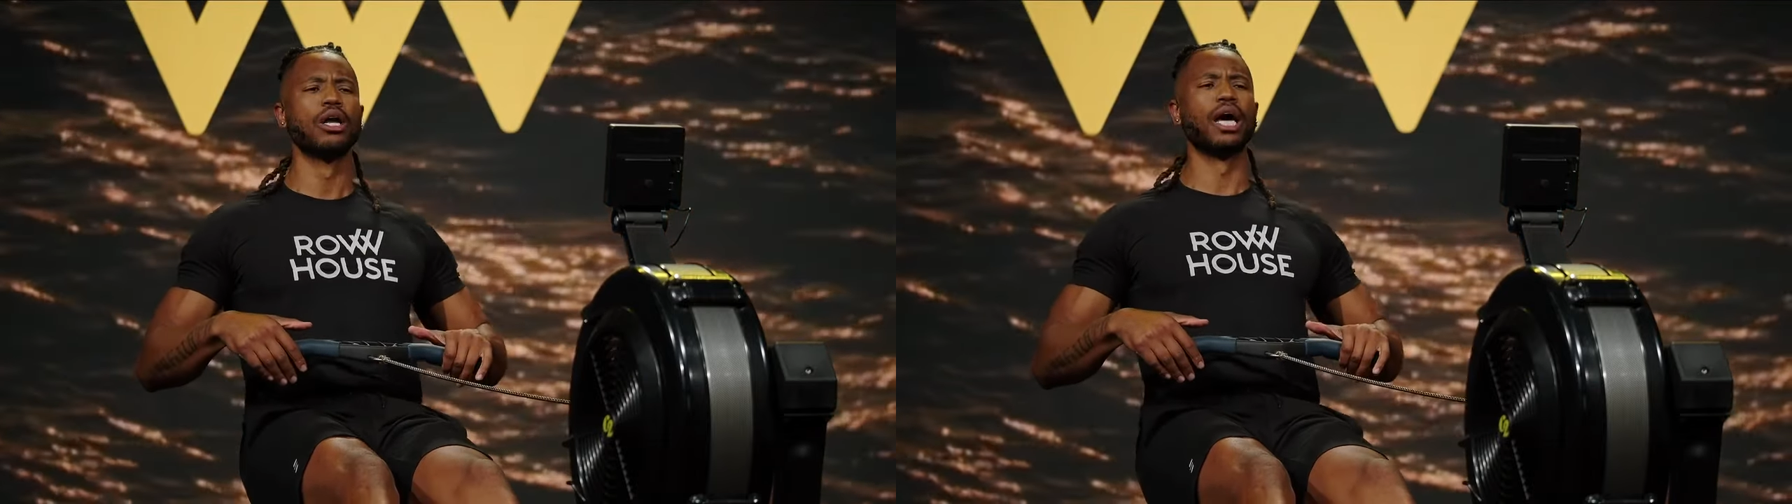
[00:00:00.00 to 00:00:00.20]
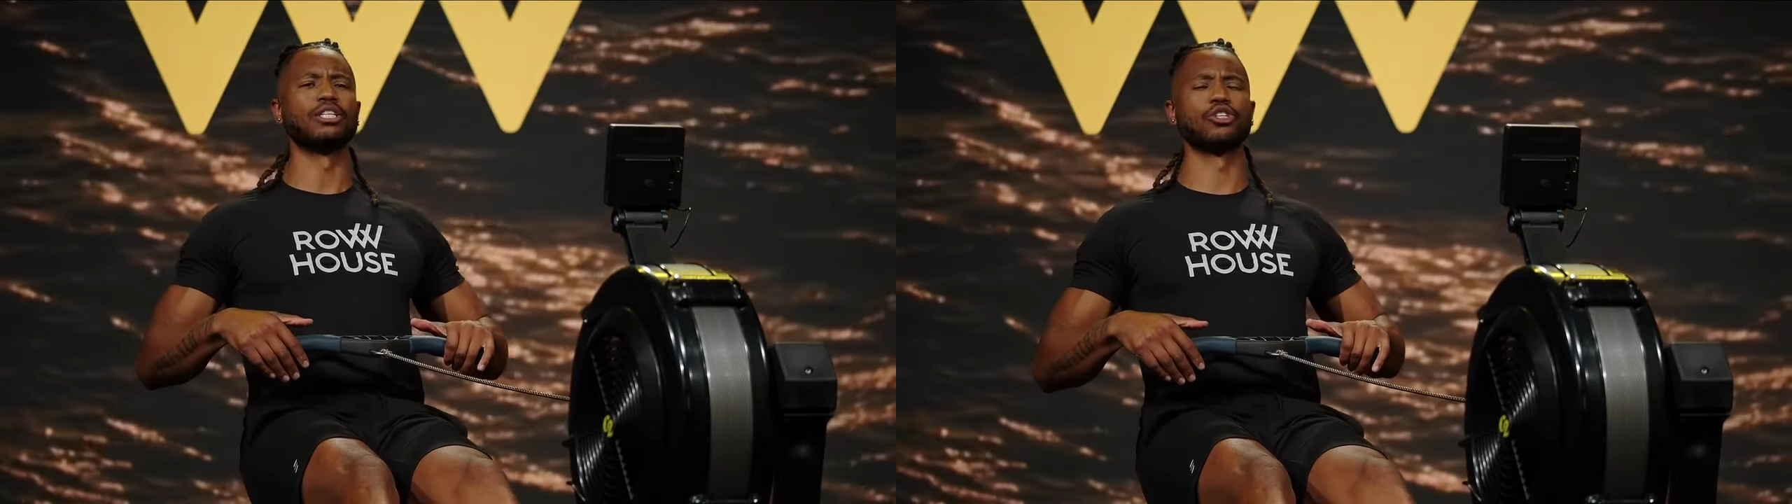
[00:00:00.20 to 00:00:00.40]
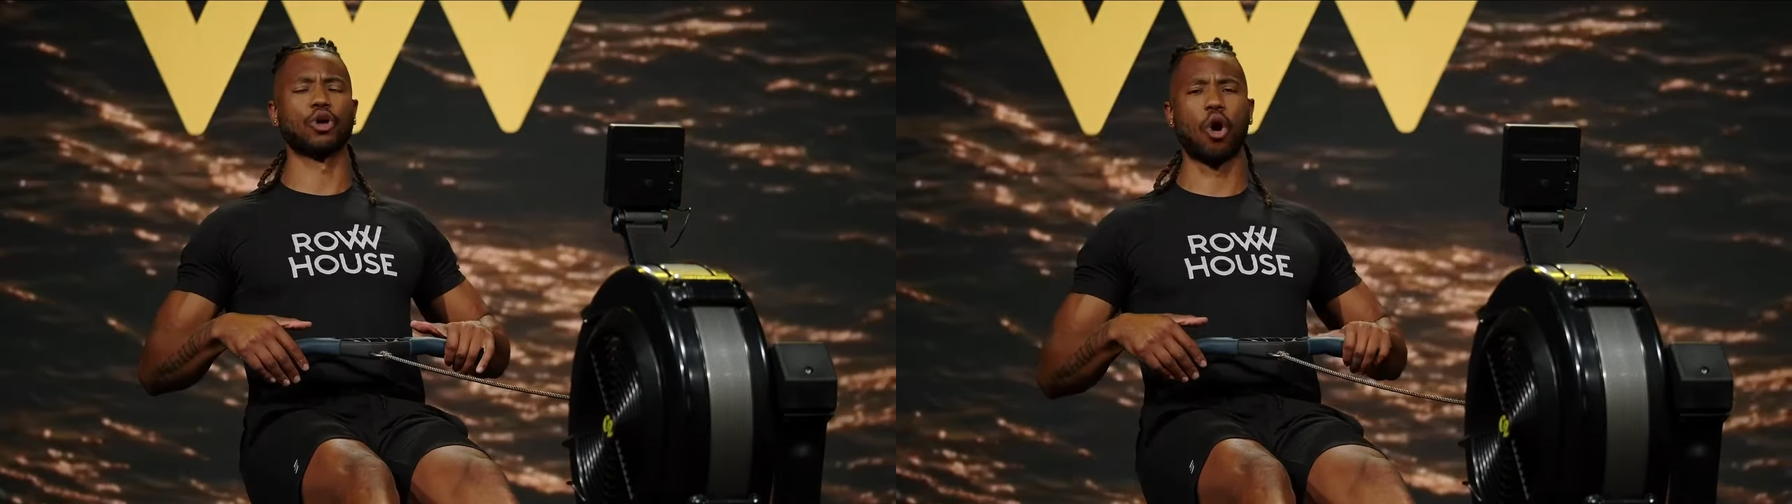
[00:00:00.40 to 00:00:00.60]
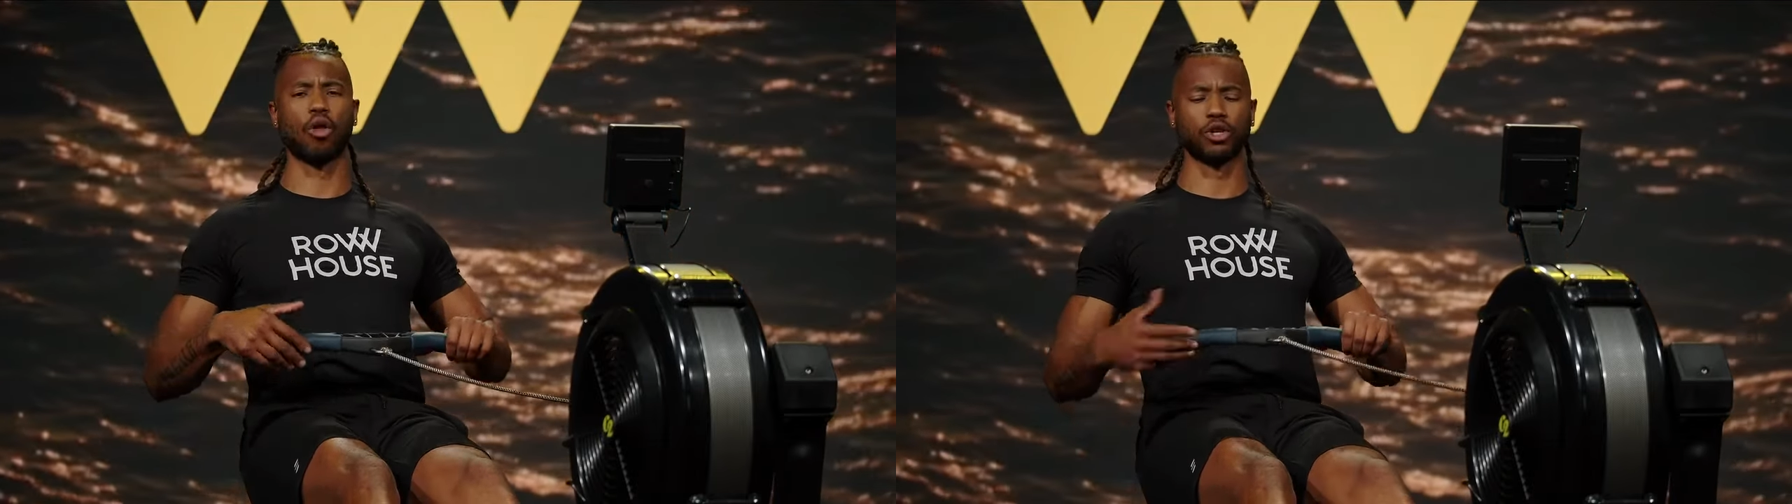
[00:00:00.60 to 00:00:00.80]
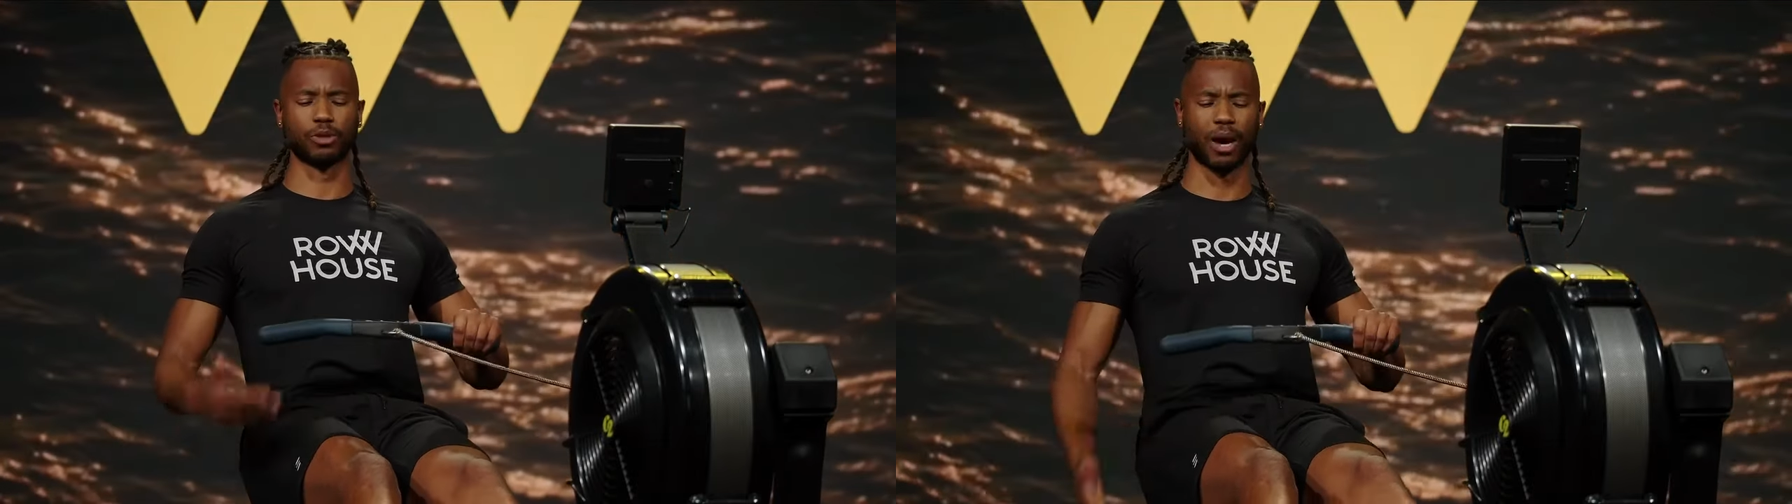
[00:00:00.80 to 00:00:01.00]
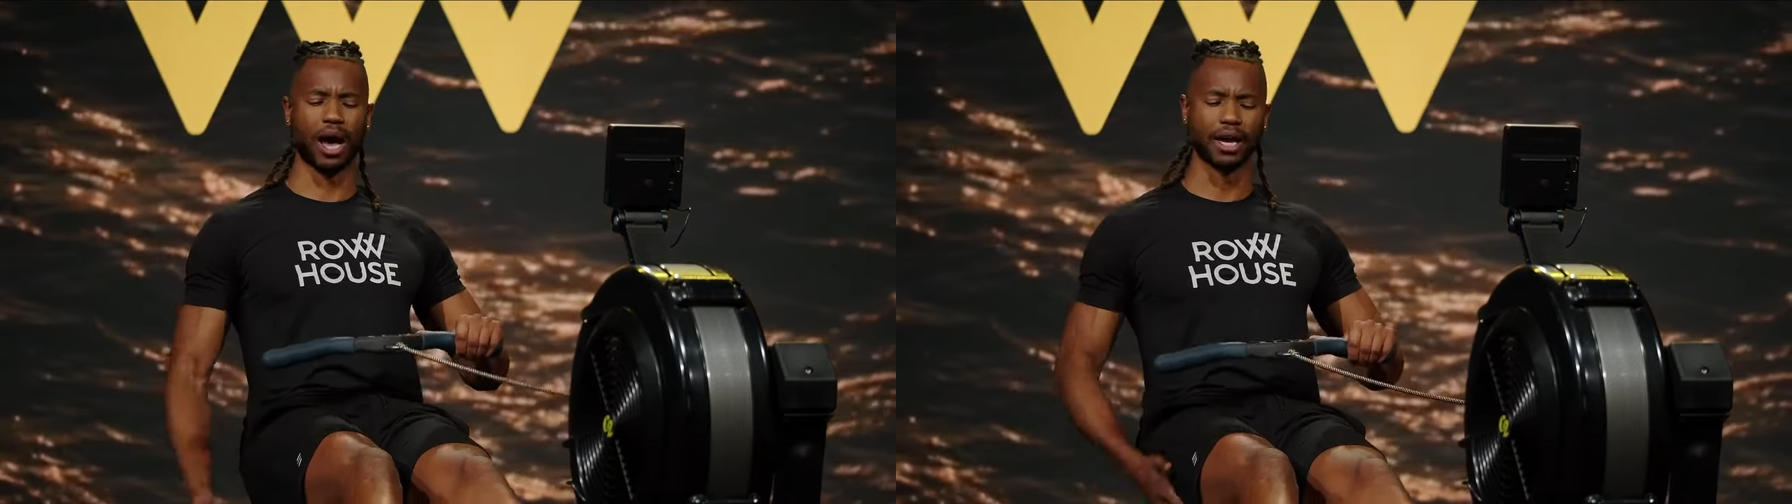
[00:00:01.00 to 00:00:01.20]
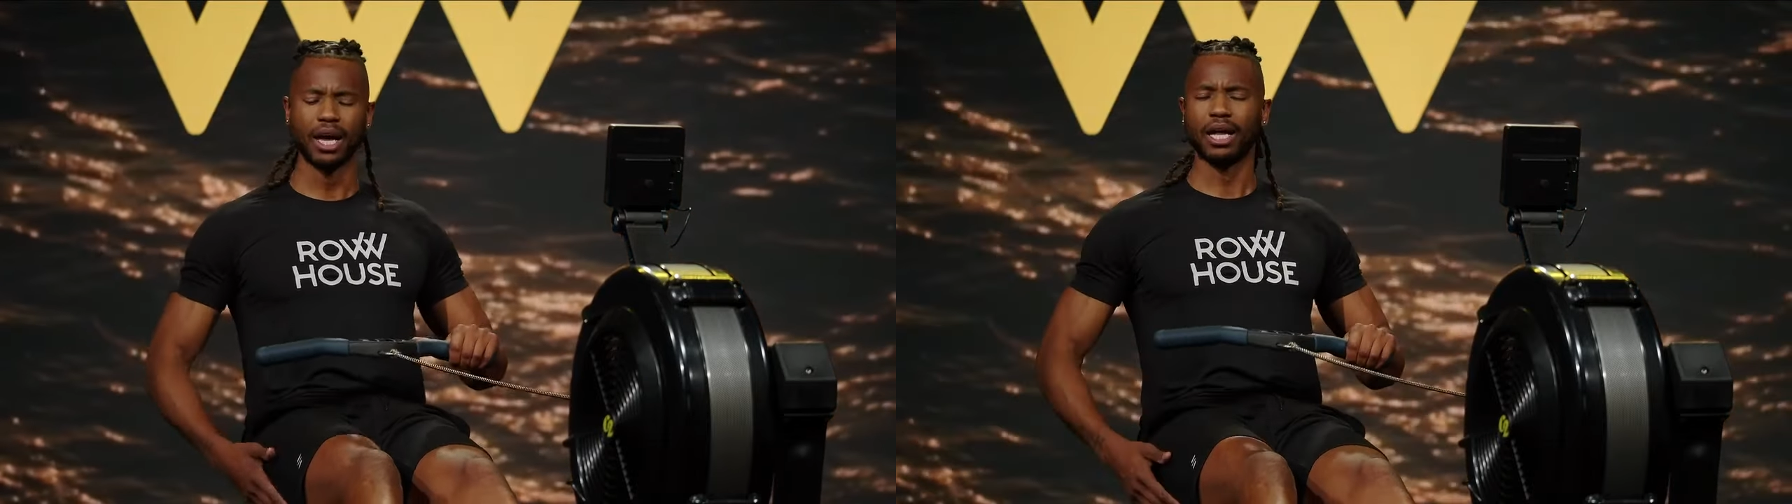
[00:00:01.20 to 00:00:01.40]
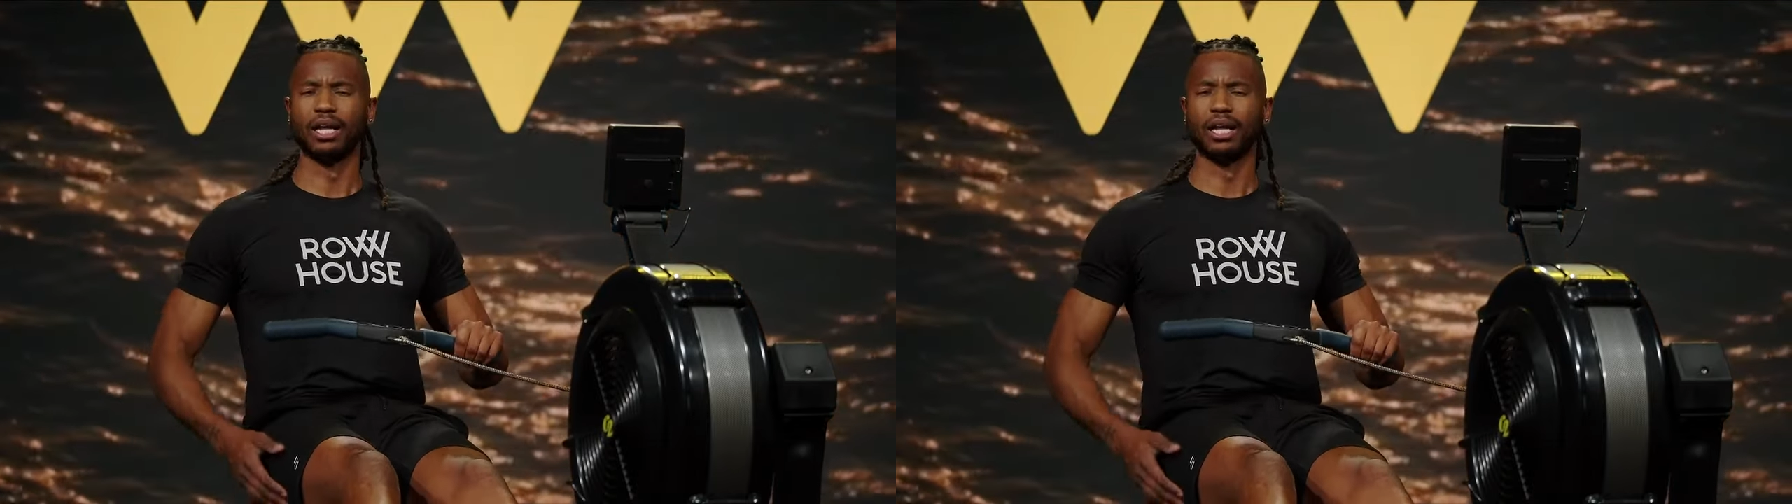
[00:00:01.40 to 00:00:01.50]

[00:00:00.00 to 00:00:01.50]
nice and tall in the spine.